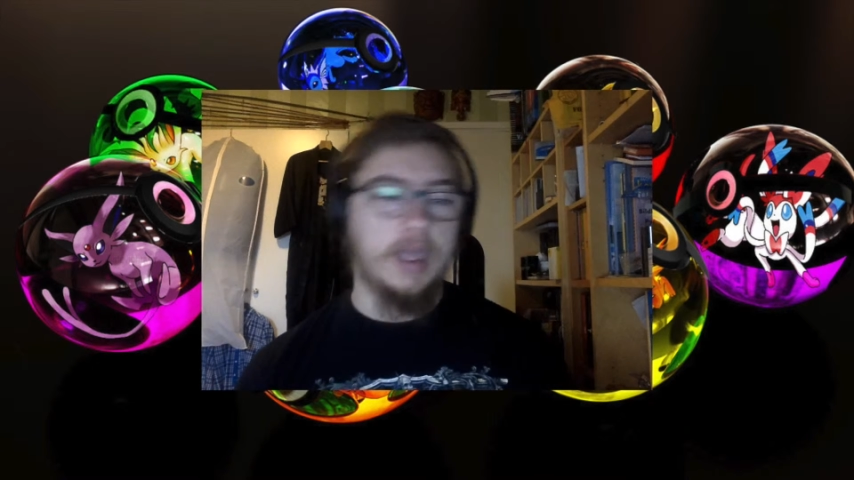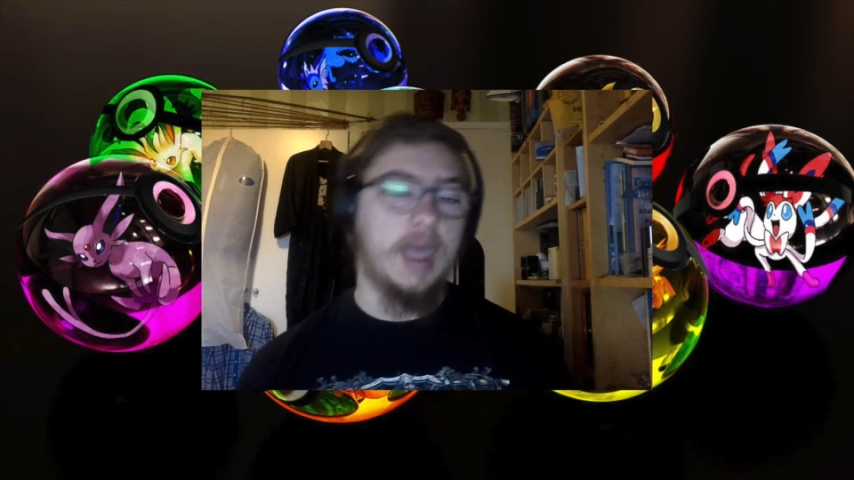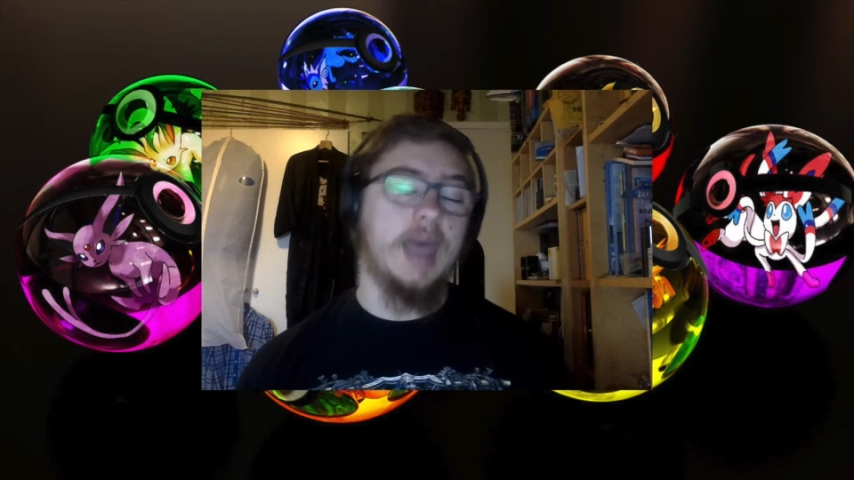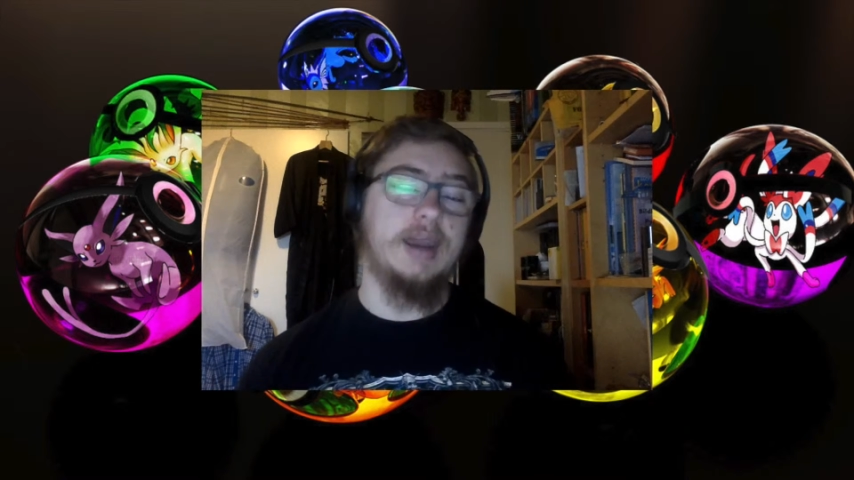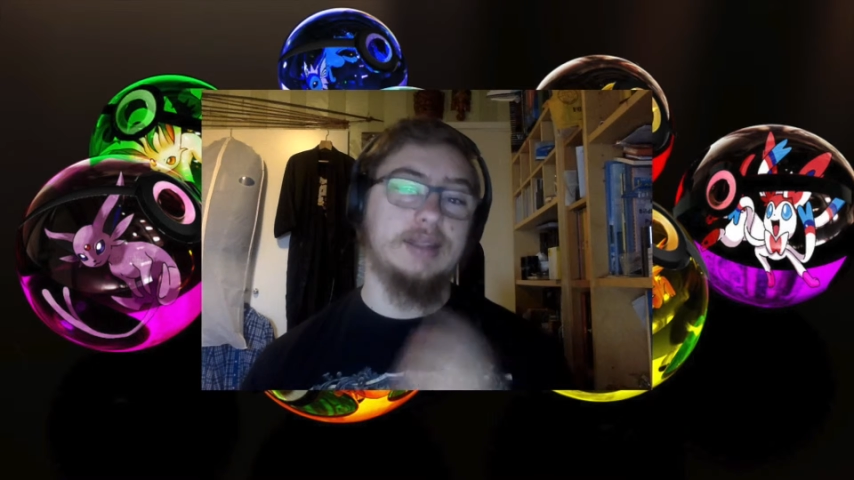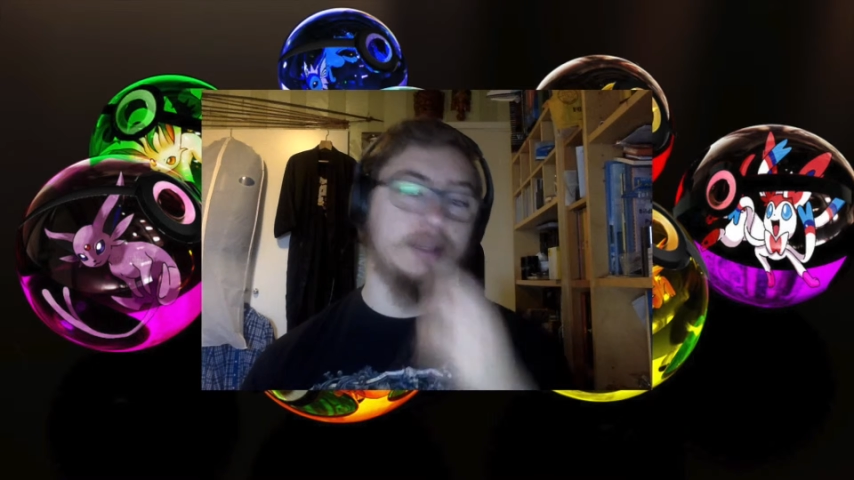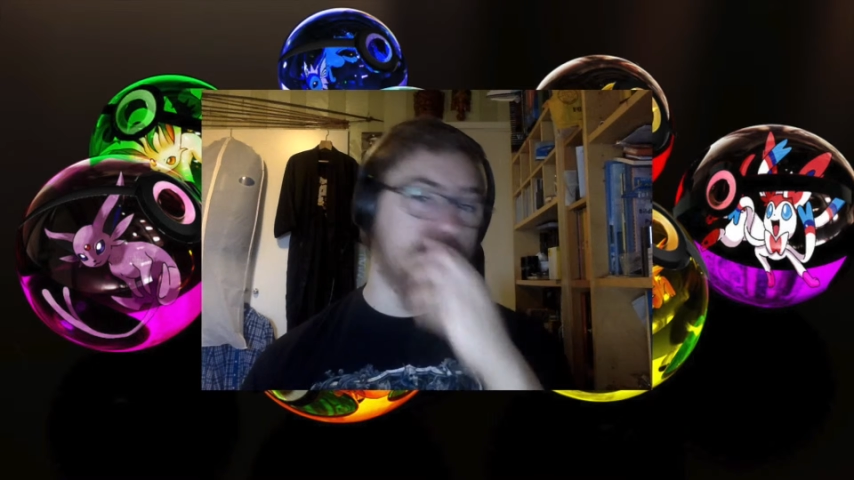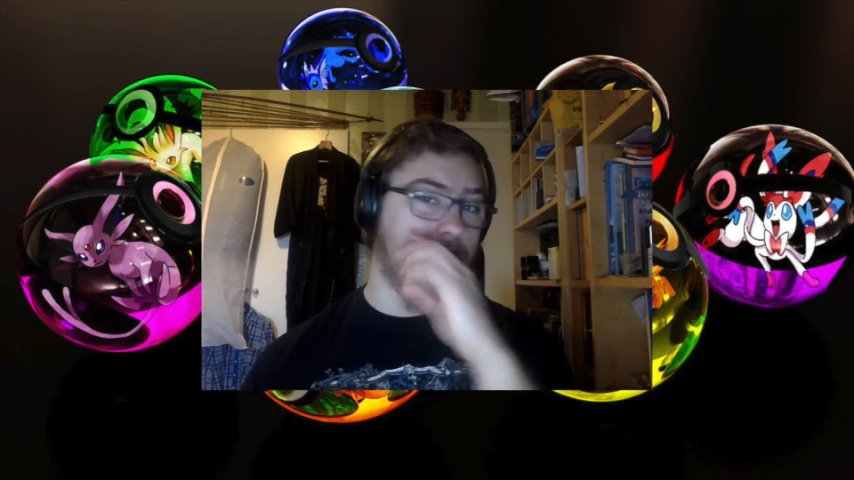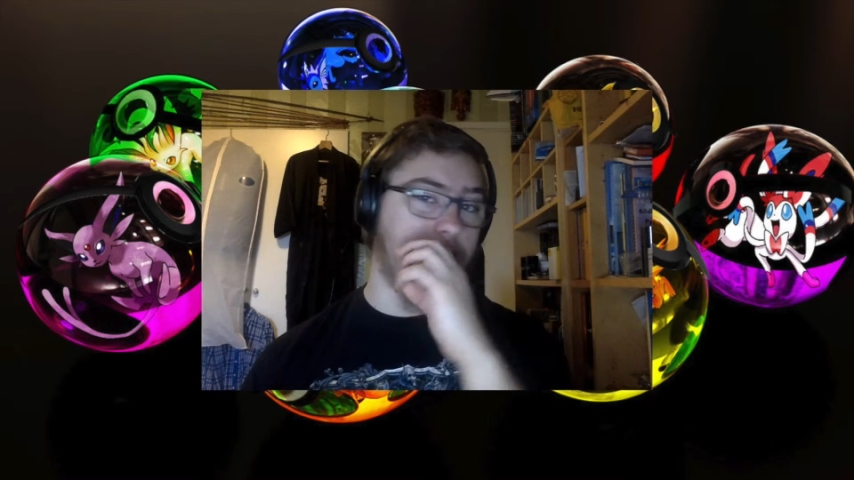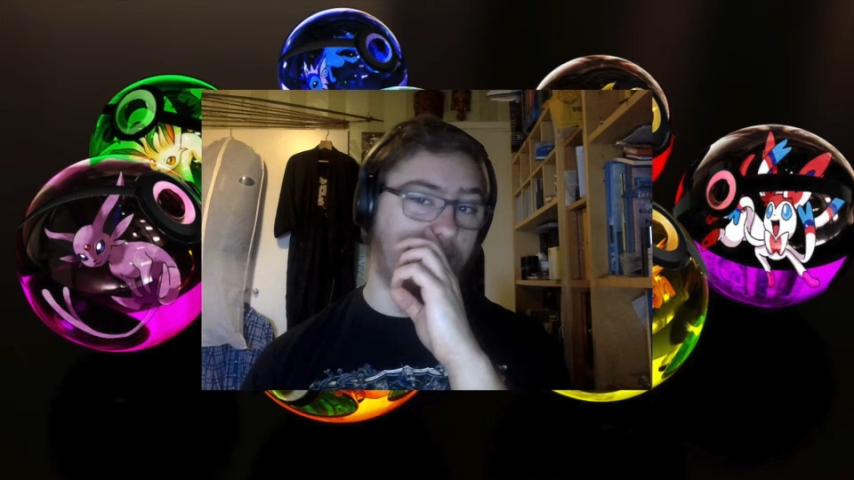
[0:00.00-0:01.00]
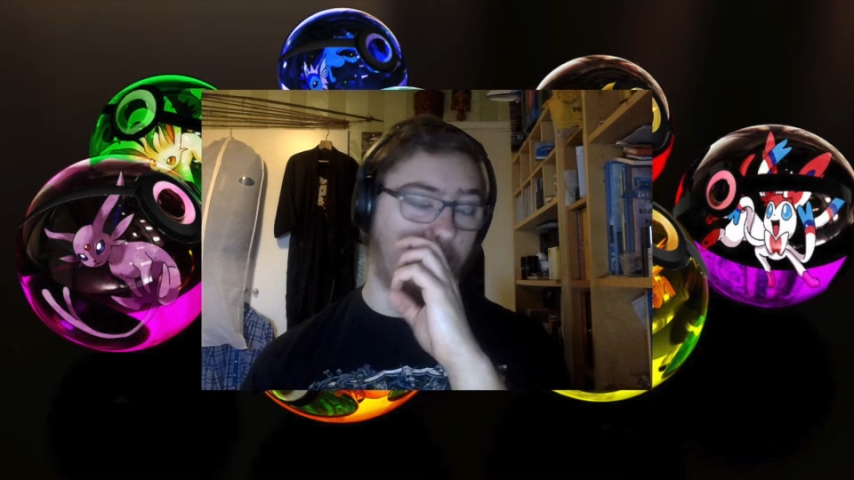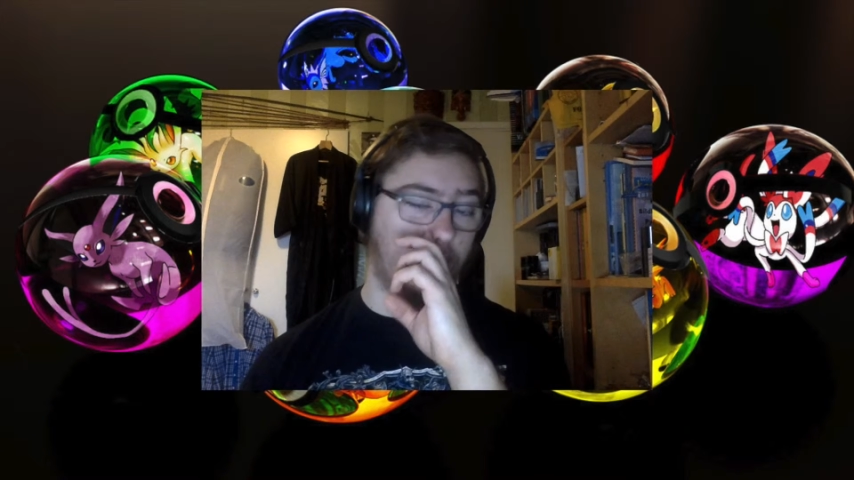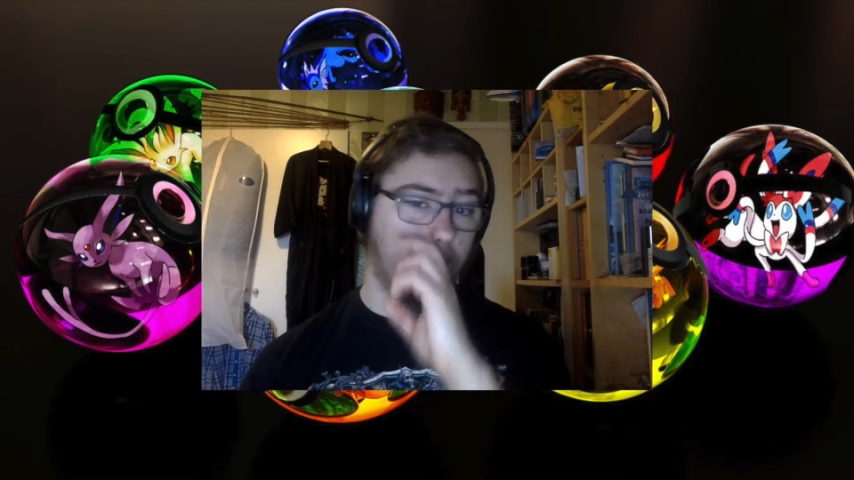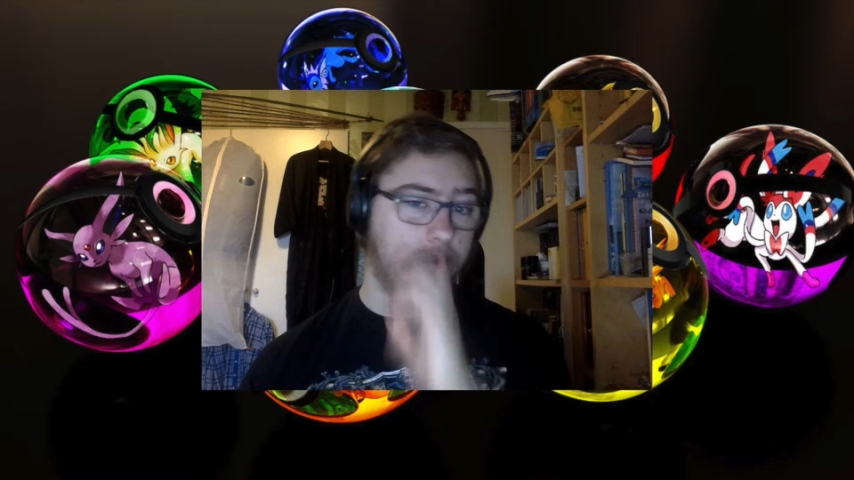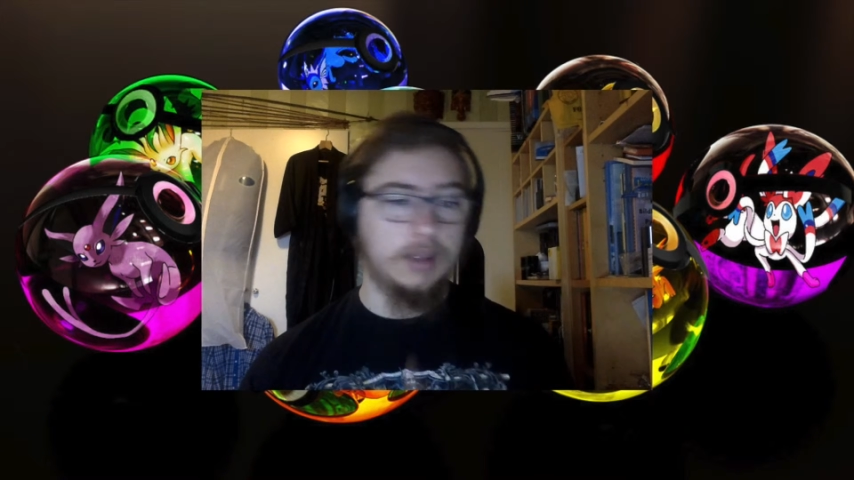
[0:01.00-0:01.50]
And as I said
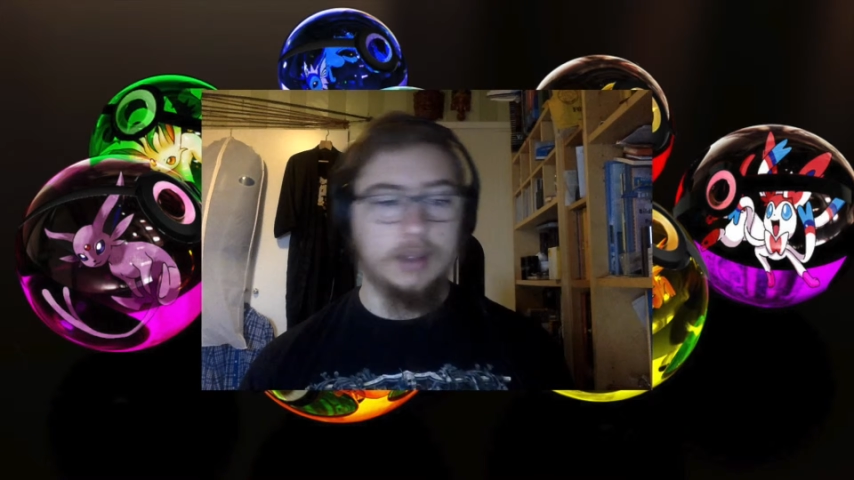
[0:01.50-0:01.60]
before,